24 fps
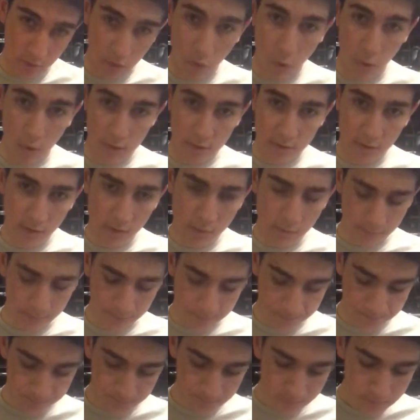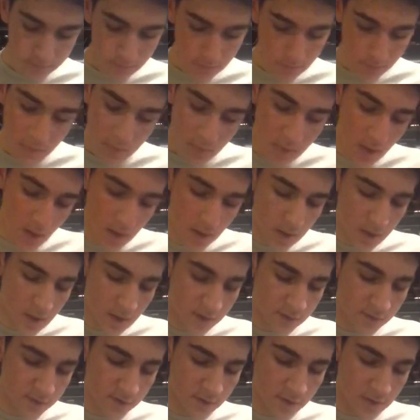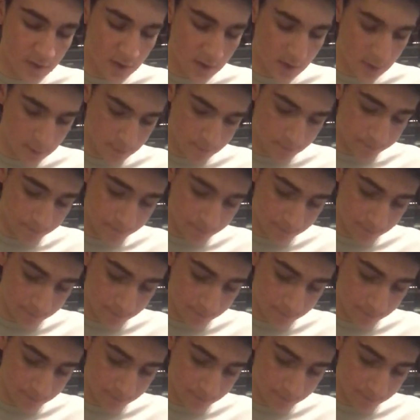towards you. So you can,